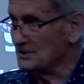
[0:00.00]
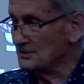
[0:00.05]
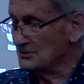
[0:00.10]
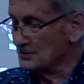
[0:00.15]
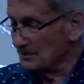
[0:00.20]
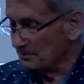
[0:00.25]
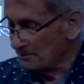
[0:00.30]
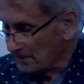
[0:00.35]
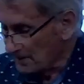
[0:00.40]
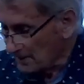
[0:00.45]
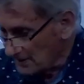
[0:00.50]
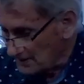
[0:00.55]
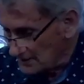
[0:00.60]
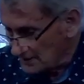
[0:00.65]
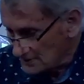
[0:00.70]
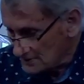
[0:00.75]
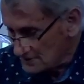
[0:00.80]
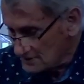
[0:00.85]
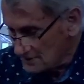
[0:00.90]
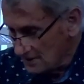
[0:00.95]
the
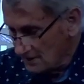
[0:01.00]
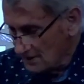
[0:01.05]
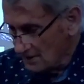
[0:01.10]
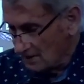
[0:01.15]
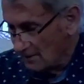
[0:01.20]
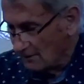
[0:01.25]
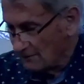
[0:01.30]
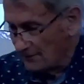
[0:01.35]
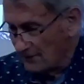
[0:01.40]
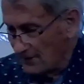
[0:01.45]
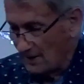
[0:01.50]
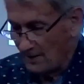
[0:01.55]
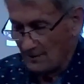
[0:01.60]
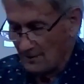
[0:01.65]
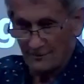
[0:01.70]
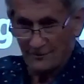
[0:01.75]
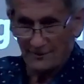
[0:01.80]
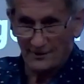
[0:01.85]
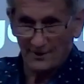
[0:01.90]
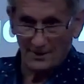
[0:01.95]
place of
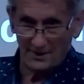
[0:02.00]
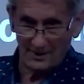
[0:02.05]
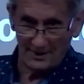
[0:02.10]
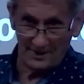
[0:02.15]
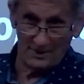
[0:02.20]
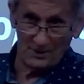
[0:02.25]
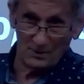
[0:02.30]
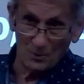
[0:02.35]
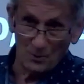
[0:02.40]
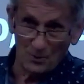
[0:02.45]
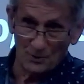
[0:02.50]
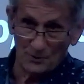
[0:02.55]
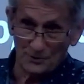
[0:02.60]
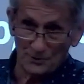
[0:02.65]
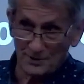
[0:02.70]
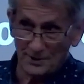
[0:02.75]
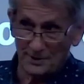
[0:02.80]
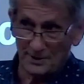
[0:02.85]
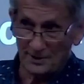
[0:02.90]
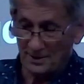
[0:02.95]
love and
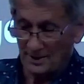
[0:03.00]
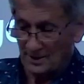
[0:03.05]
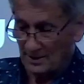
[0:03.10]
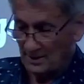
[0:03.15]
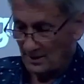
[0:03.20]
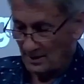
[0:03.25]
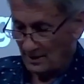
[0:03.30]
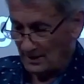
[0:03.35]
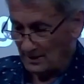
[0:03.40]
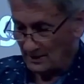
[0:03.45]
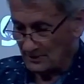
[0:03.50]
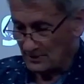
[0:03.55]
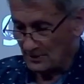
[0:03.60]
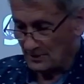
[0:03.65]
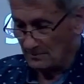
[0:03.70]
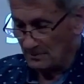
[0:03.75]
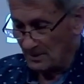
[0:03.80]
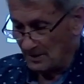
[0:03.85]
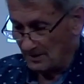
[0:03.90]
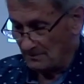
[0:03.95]
loyalty and
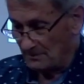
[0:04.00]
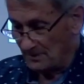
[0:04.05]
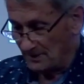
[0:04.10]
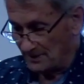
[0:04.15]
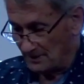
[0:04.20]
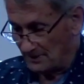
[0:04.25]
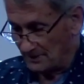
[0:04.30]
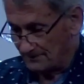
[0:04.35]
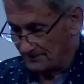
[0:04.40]
commitment.